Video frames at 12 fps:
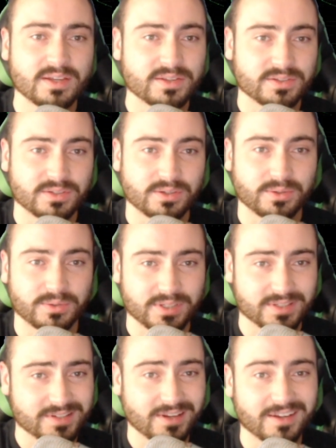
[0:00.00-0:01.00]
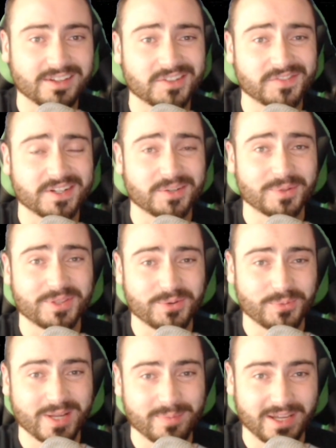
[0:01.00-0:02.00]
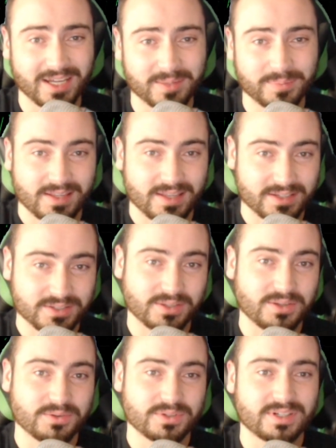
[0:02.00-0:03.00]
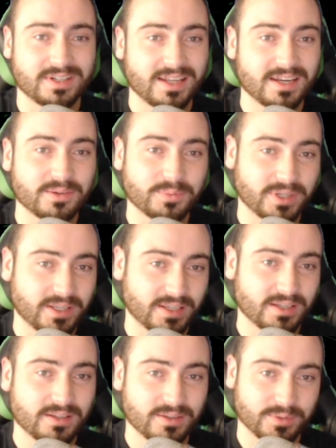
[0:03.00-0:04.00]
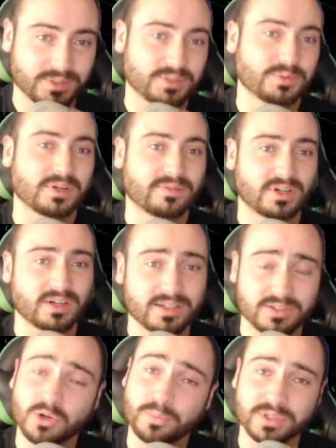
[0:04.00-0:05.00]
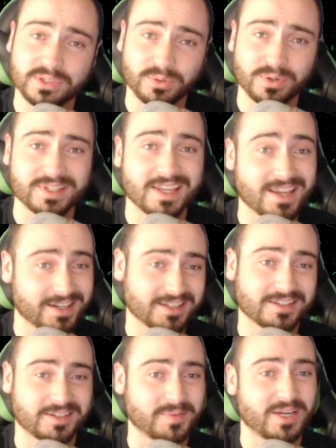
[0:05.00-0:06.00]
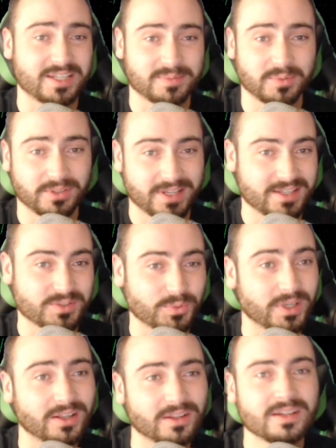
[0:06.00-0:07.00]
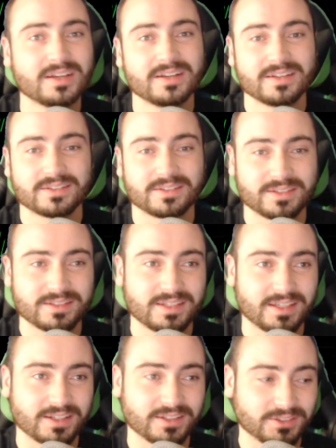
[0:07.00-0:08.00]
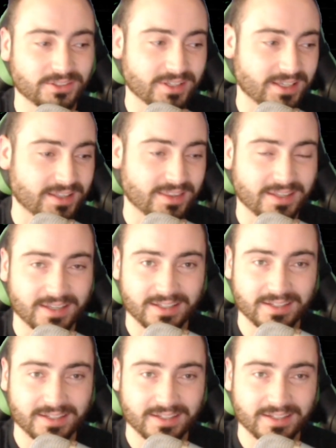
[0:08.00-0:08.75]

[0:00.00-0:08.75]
So it does not interfere with your web app execution in any way whatsoever. It's open source and customizable as well. So let's take a look at that.